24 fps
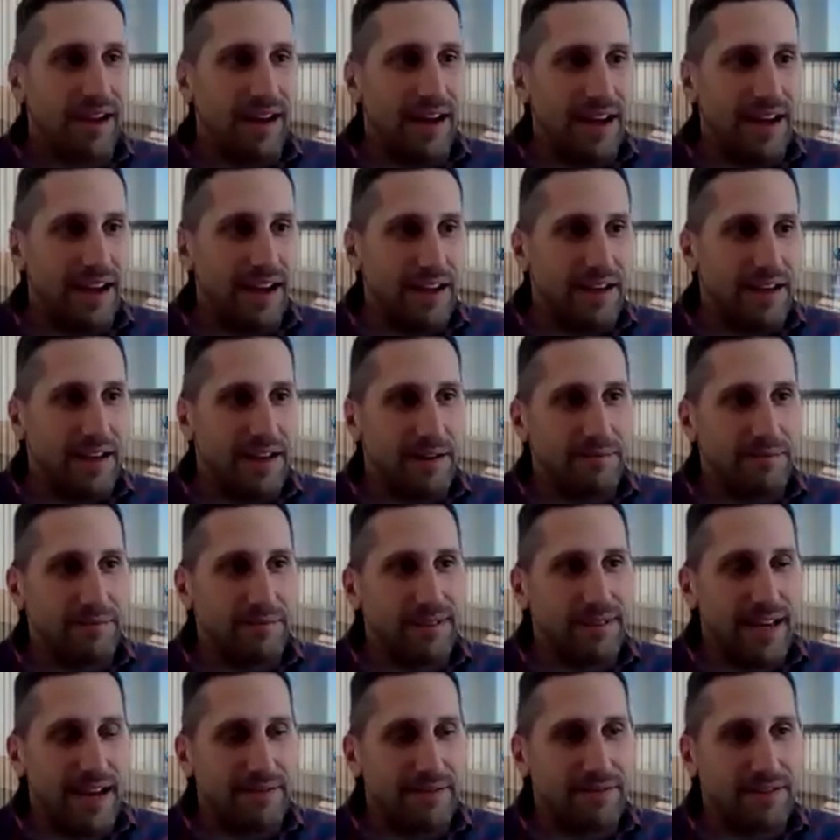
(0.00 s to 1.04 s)
I am
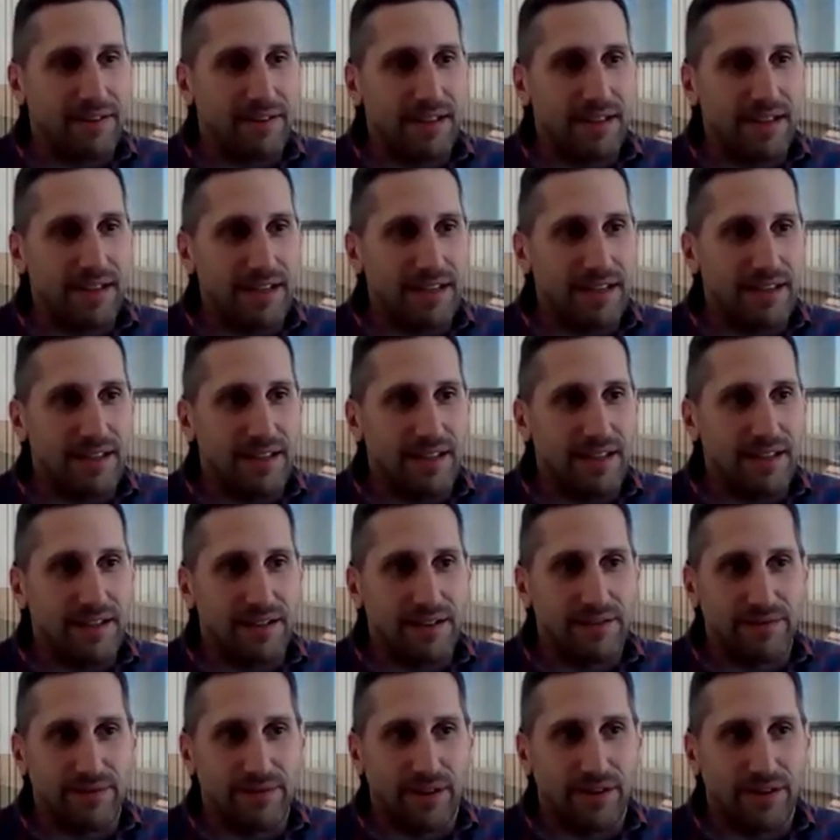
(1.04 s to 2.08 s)
definitely the
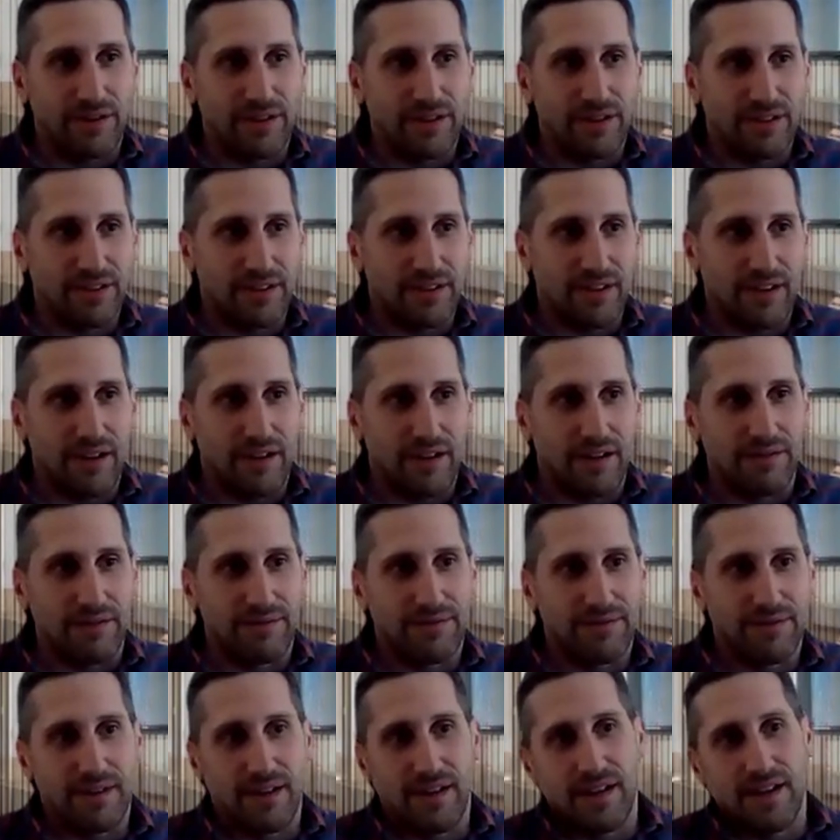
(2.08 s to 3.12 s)
convergence
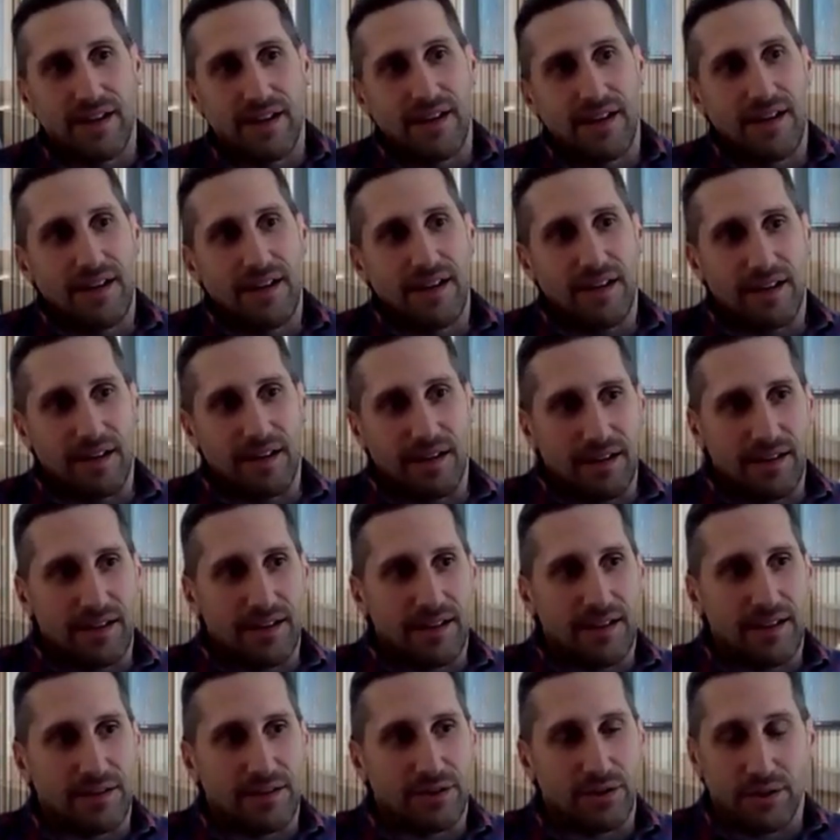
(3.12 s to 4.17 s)
of
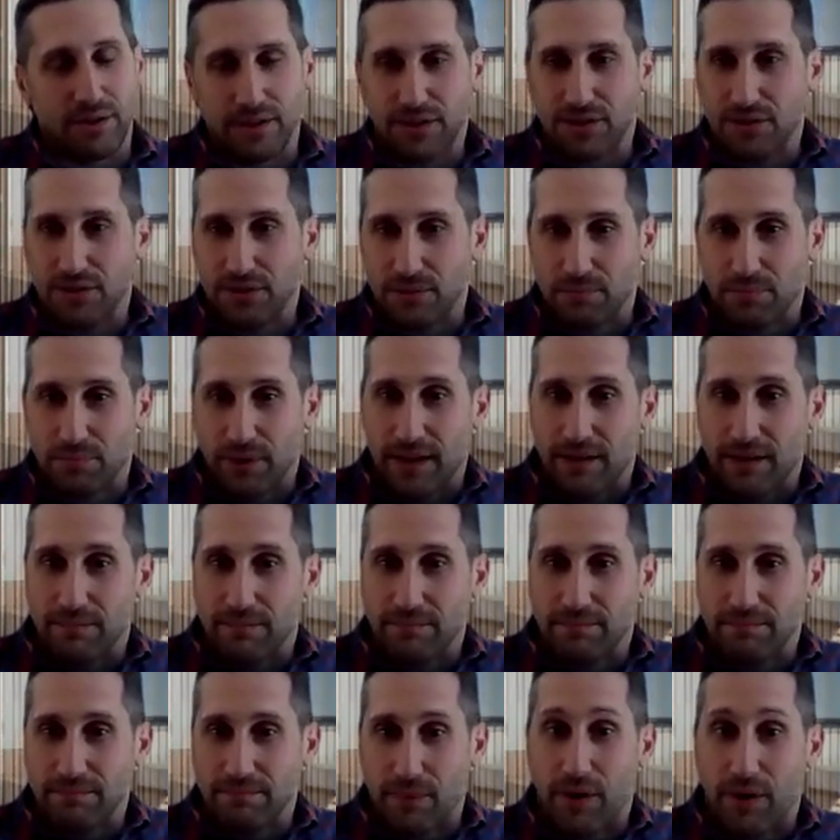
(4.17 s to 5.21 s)
a traditional
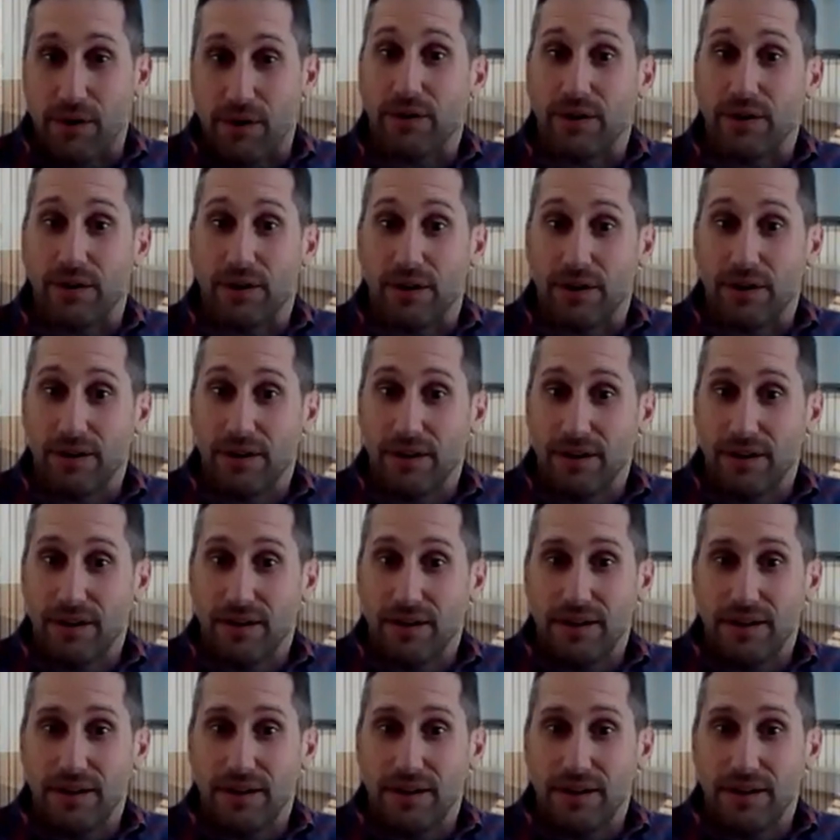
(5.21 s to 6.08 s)
brand marketer